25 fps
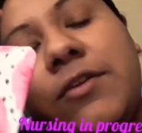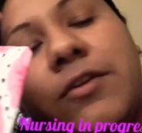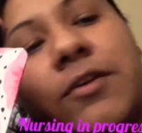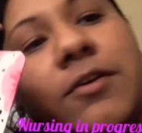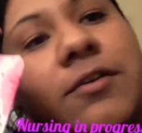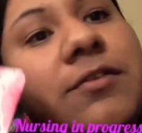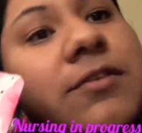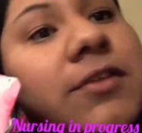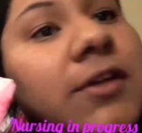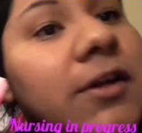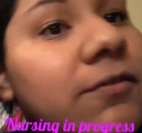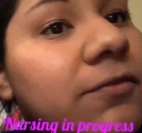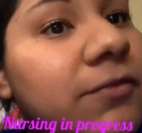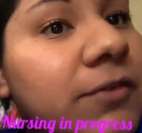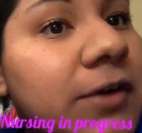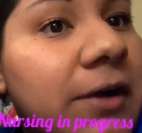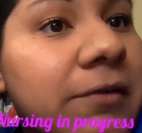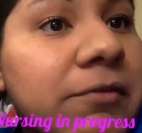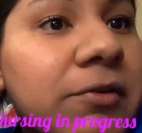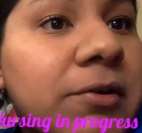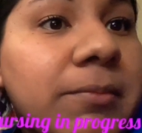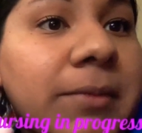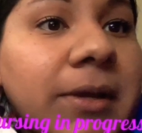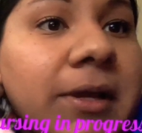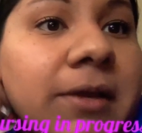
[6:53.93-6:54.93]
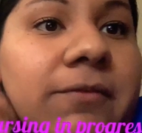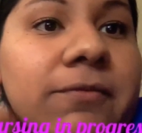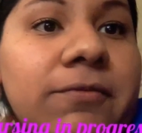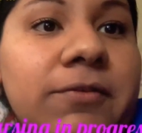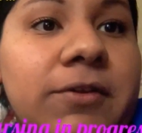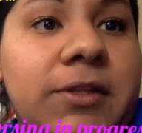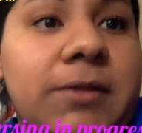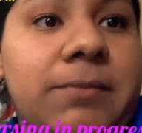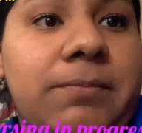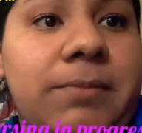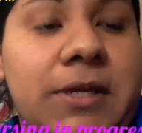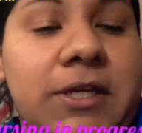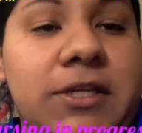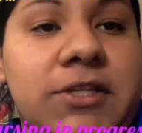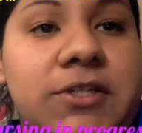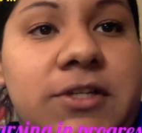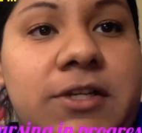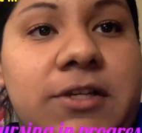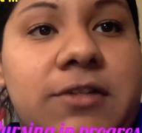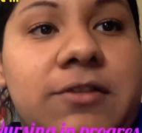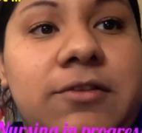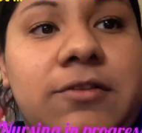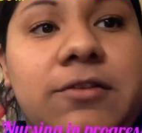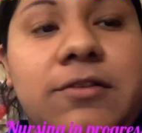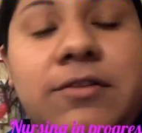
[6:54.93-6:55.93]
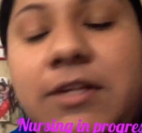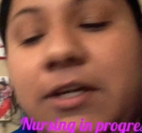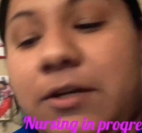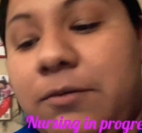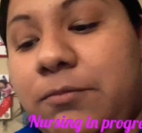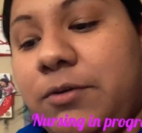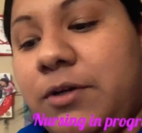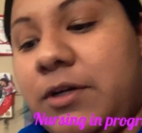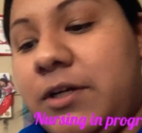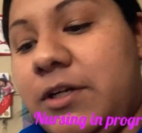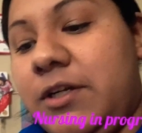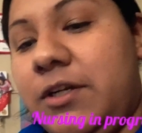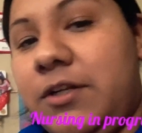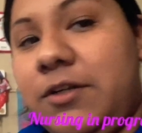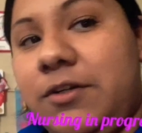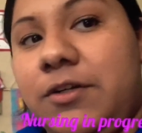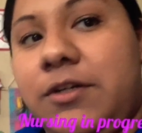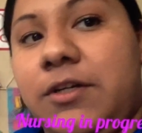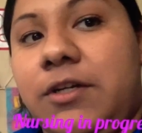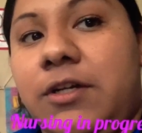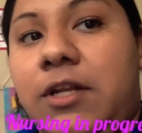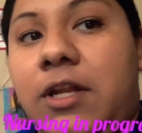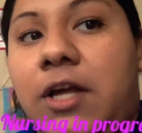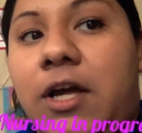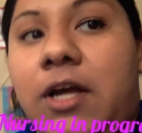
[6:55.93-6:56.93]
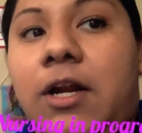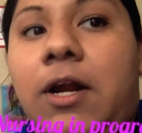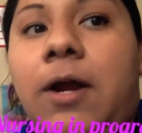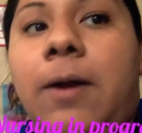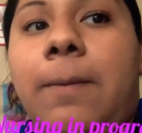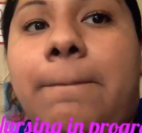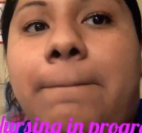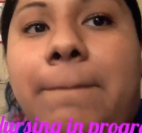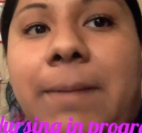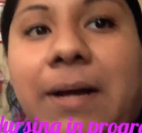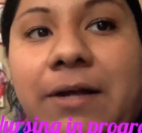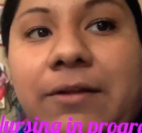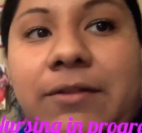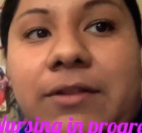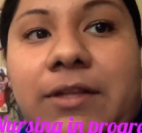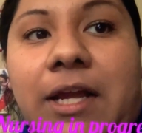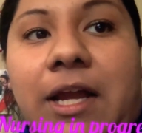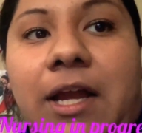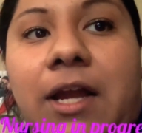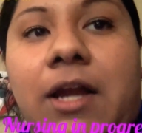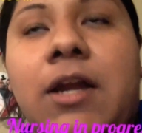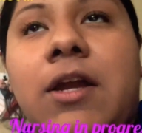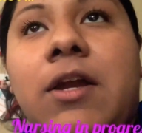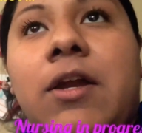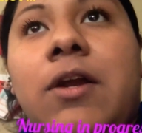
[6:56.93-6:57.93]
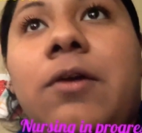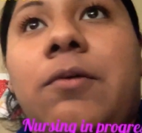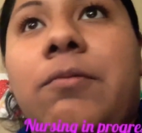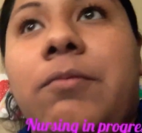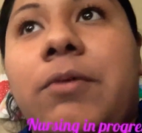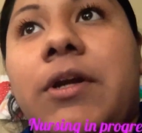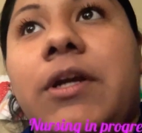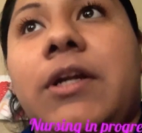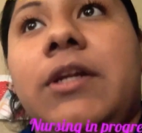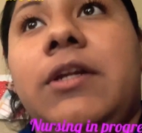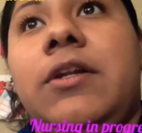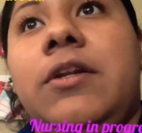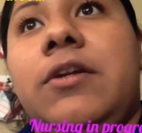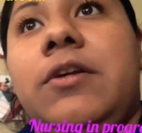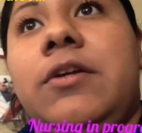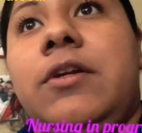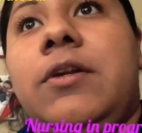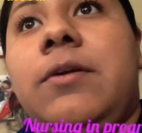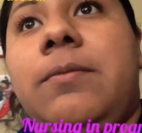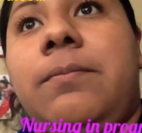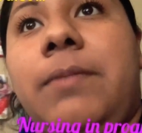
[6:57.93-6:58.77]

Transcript: self-government for the patient. So it's like we're going to learn a lot about that. We're going to learn